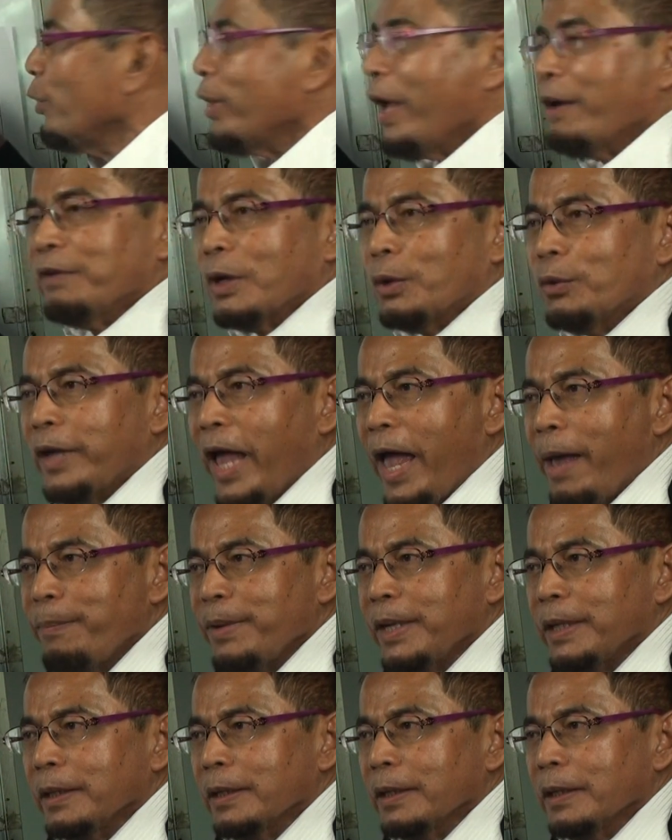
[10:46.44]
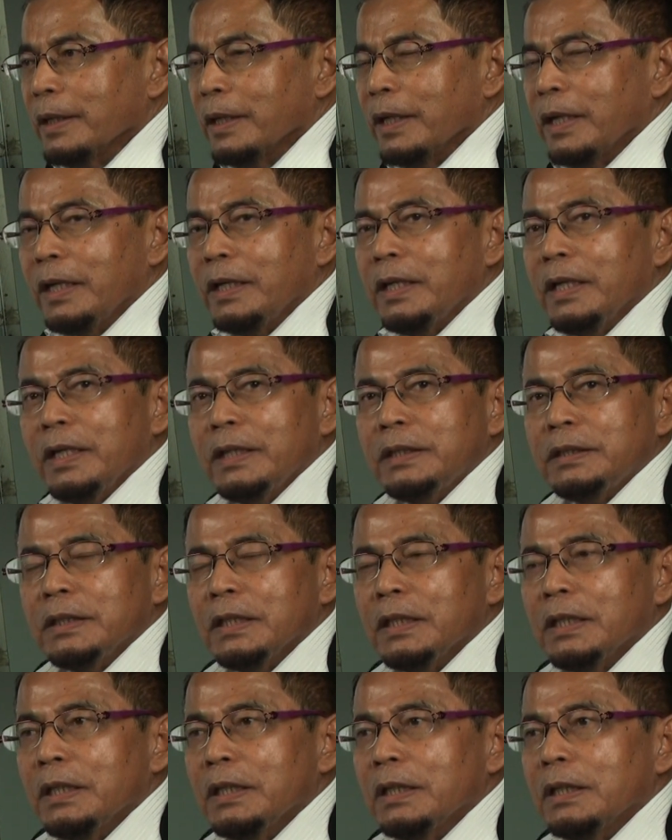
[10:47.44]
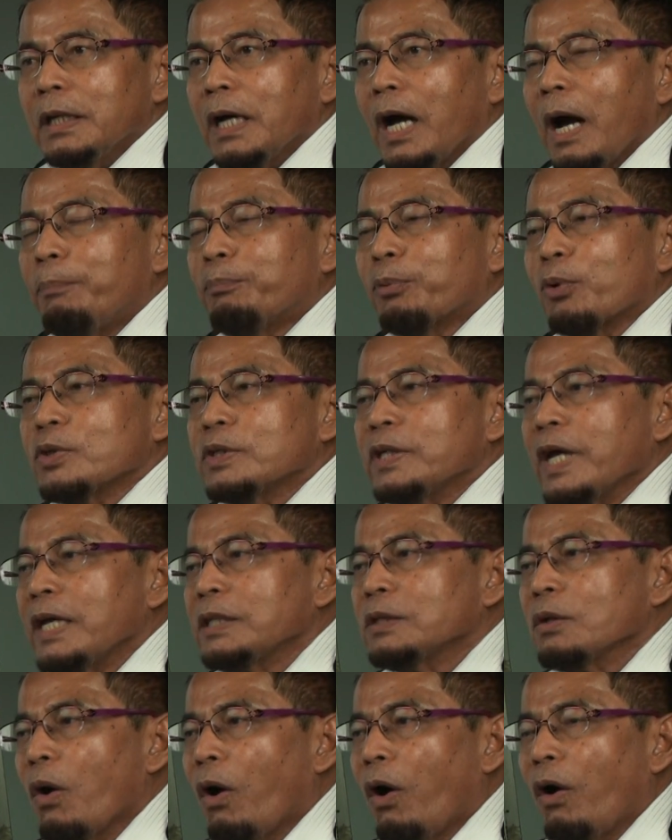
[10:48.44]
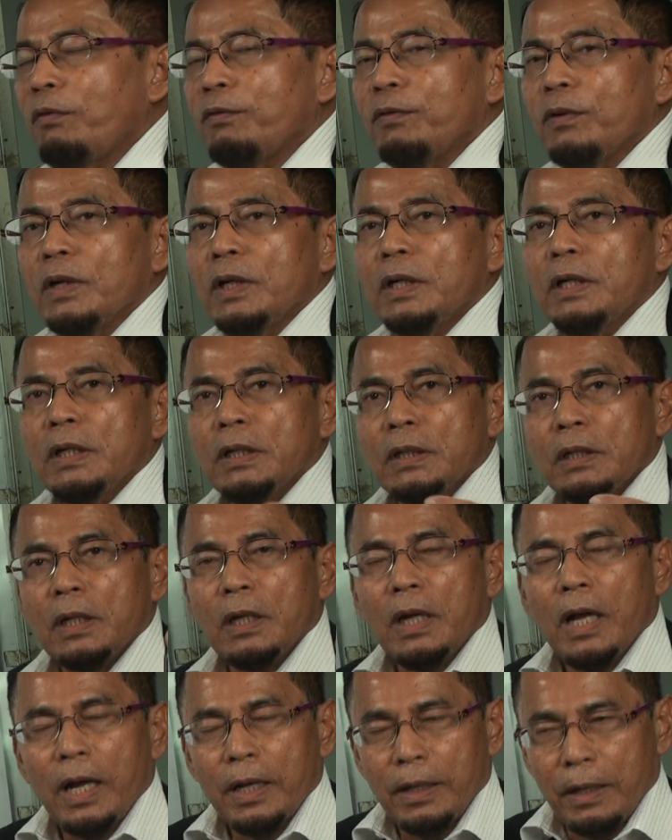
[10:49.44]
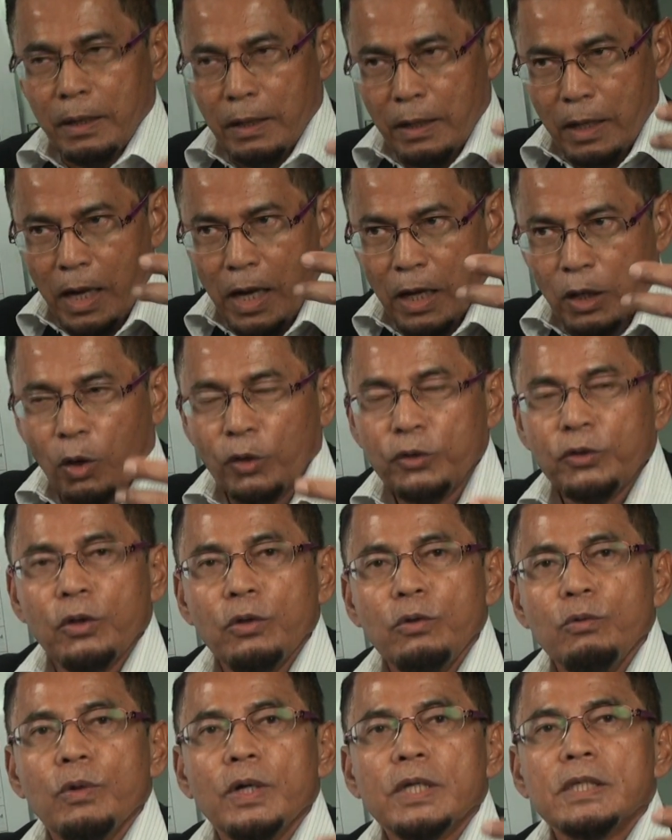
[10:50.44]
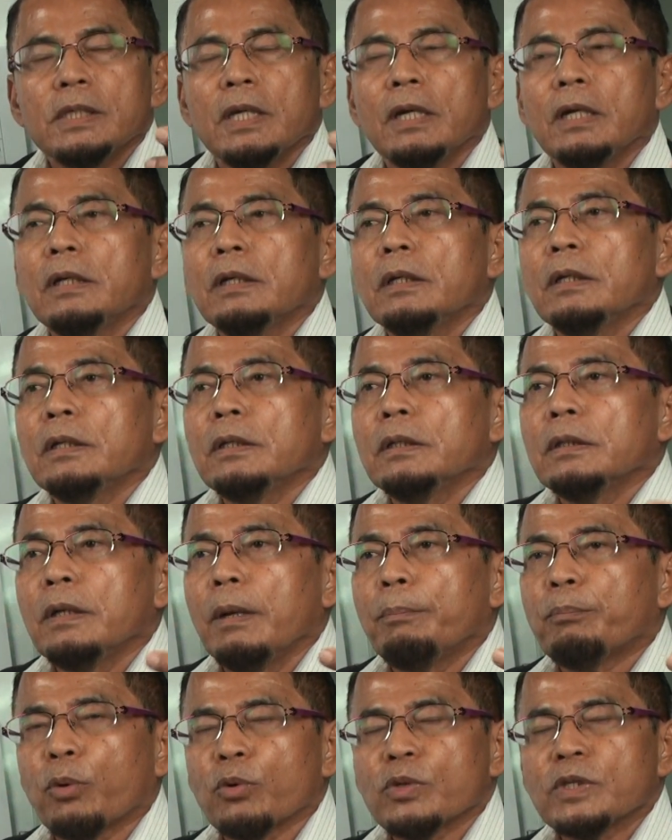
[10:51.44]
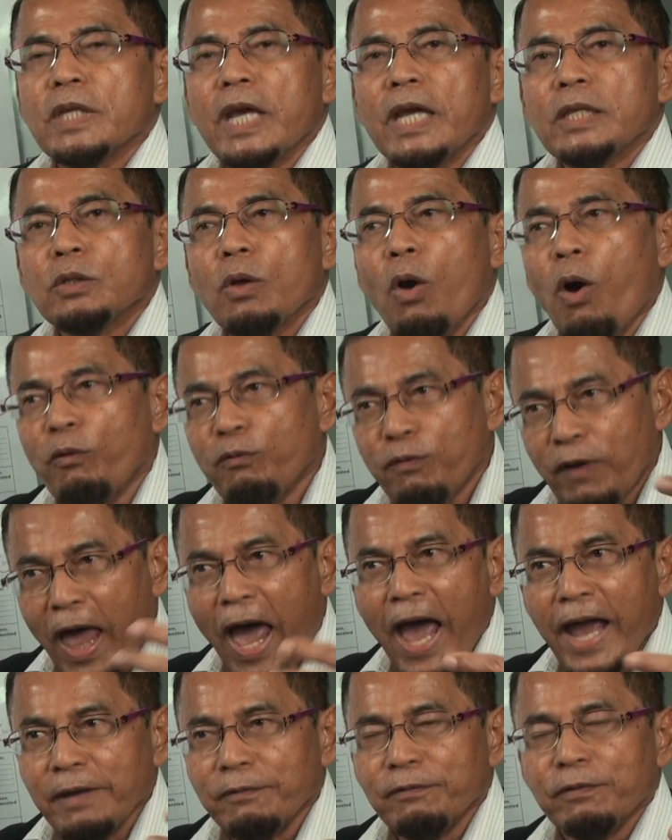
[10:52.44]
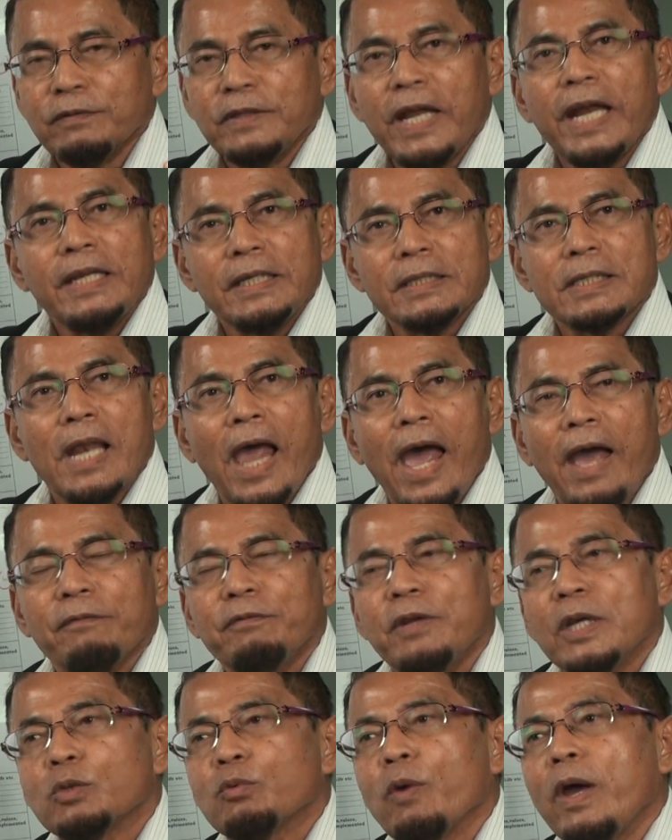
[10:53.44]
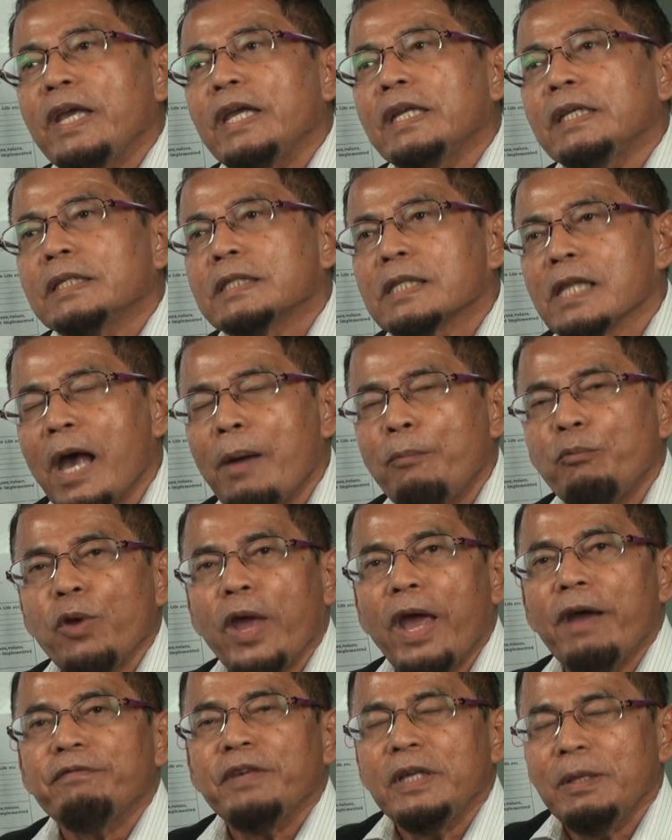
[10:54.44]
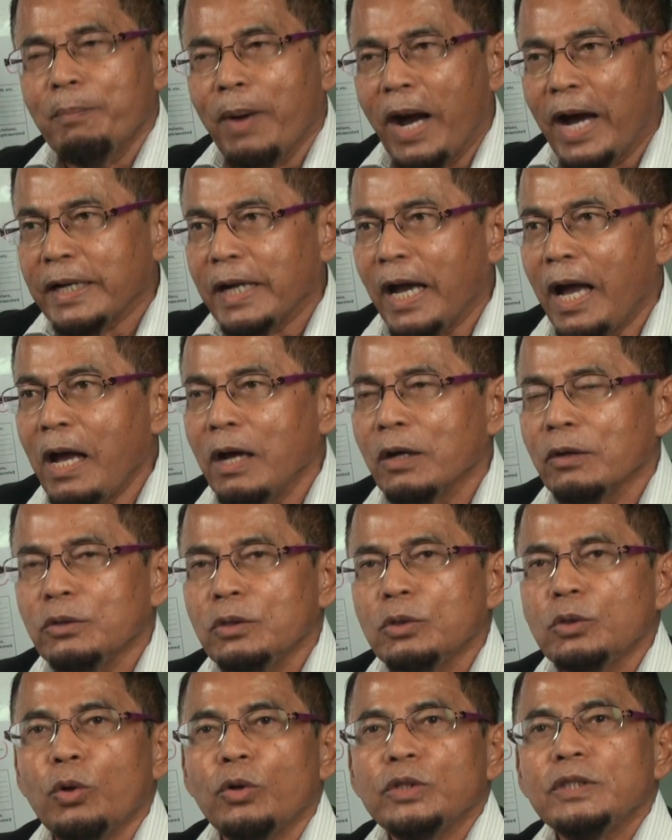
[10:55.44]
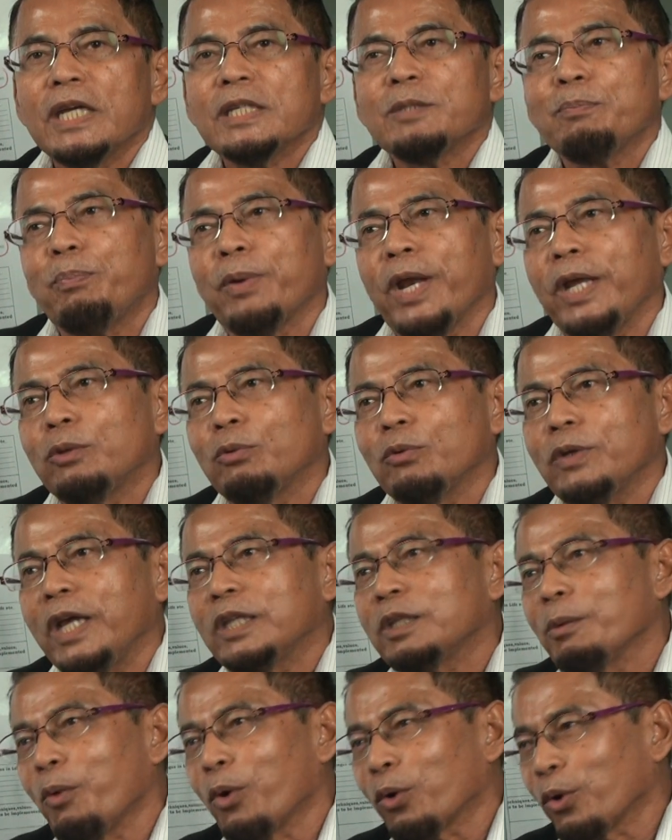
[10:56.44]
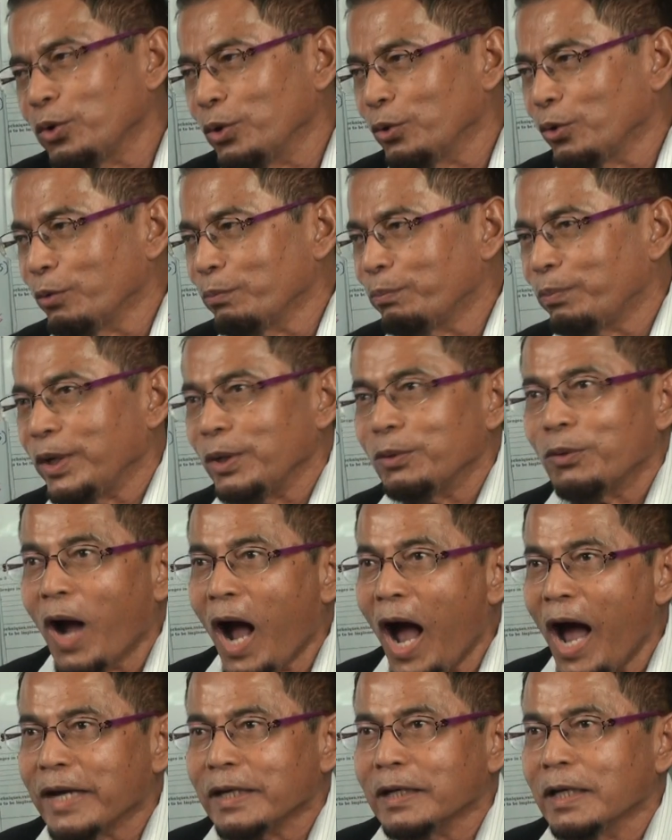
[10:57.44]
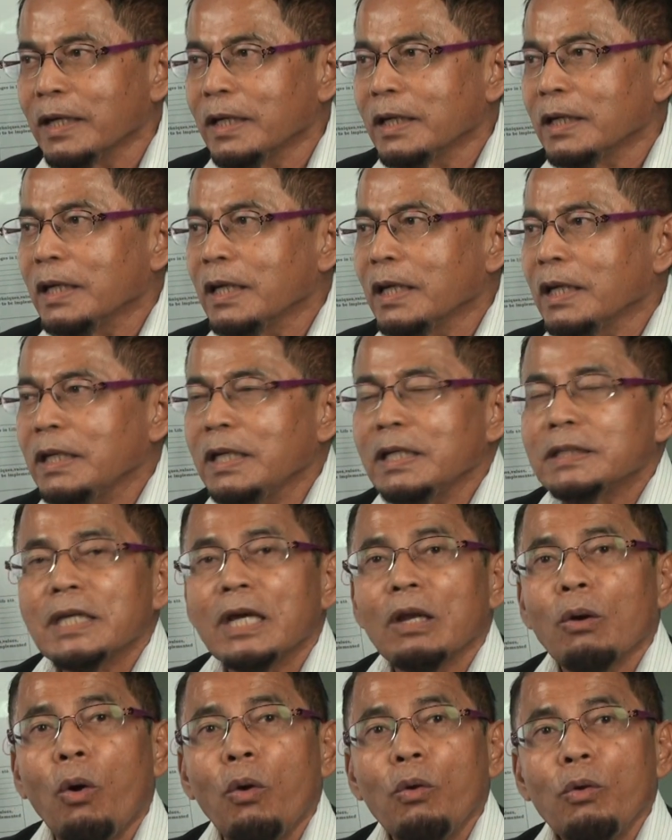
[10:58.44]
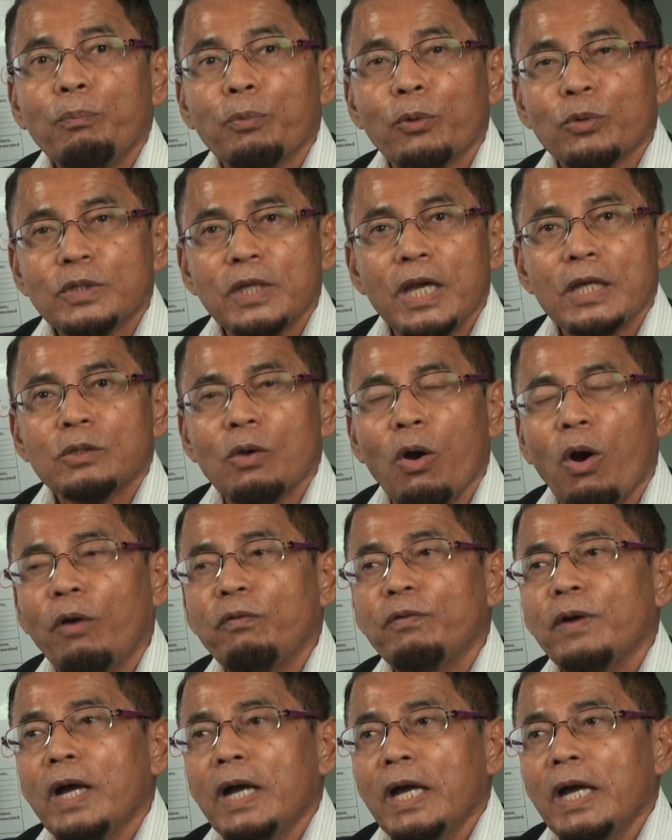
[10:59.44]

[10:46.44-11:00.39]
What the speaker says: you have a good habit. It is a process of continuous process of life. That is life. That's why in Islam we have ibadah. You don't just pray today, tomorrow you don't pray. You can't. It is a whole process of